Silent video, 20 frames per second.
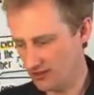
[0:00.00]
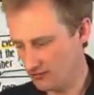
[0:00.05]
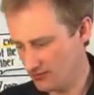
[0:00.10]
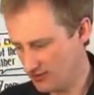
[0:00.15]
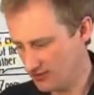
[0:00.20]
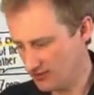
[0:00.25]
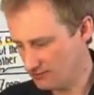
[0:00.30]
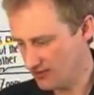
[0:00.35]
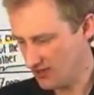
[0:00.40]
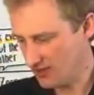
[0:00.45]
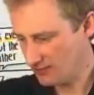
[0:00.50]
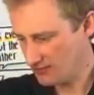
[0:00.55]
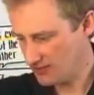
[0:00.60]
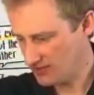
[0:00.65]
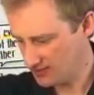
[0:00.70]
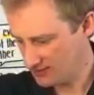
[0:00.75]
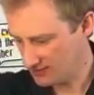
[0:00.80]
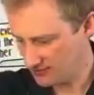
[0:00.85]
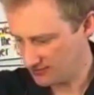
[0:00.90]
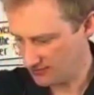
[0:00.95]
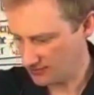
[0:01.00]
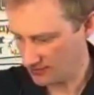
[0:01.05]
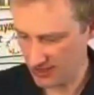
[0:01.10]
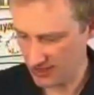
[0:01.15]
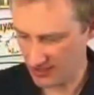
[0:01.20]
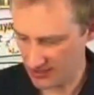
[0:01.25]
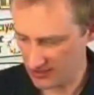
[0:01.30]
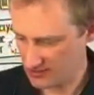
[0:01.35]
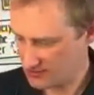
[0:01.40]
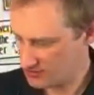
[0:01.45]
if mommy or
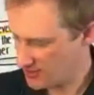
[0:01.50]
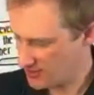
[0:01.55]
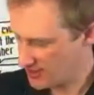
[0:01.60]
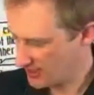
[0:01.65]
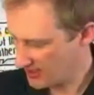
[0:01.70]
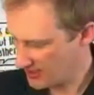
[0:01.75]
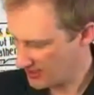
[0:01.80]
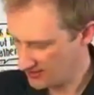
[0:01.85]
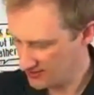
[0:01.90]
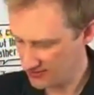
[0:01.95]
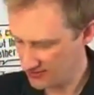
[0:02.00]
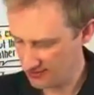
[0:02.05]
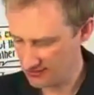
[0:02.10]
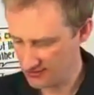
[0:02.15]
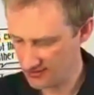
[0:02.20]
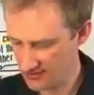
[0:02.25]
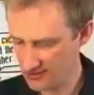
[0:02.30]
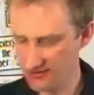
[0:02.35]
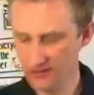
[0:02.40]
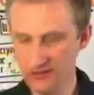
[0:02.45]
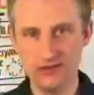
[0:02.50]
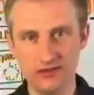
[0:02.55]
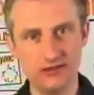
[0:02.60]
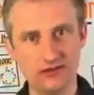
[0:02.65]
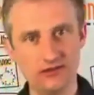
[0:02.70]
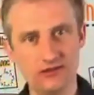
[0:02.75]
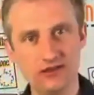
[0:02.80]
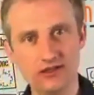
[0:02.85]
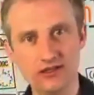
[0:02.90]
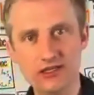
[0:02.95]
daddy is behind this
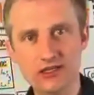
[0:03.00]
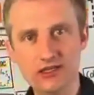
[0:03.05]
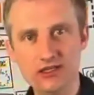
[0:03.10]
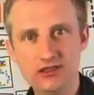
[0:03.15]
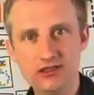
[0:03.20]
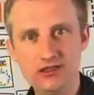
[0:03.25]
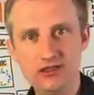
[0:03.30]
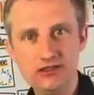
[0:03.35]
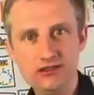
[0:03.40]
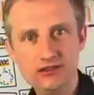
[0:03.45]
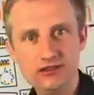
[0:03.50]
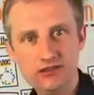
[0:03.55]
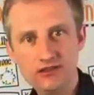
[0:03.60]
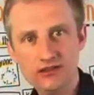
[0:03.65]
here,